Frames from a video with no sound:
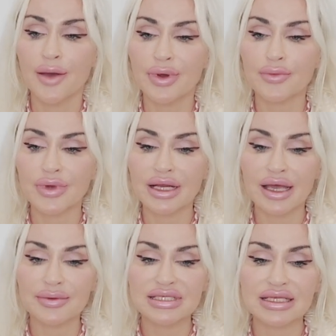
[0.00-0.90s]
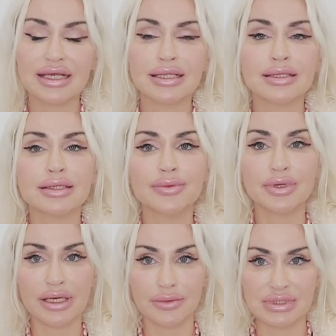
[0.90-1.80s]
But when it comes to like
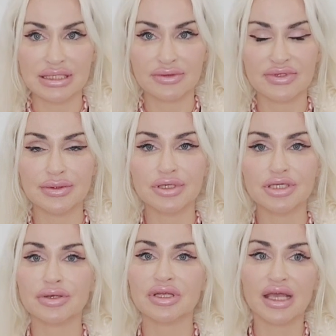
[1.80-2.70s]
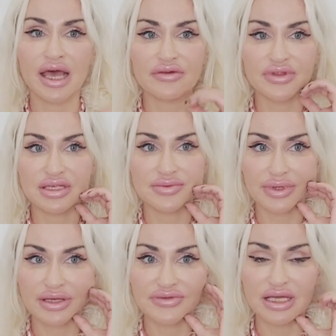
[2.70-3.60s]
liberating oneself spiritually of these
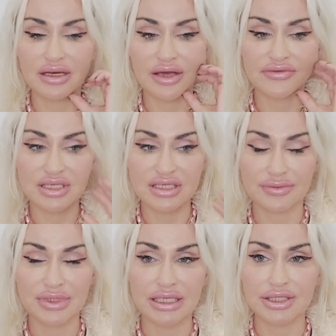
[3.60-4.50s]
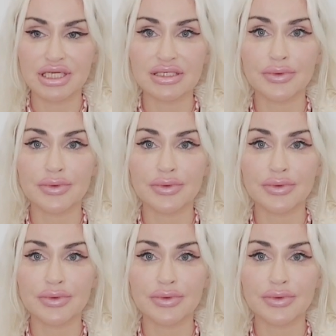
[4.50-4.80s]
beliefs and of these limitations,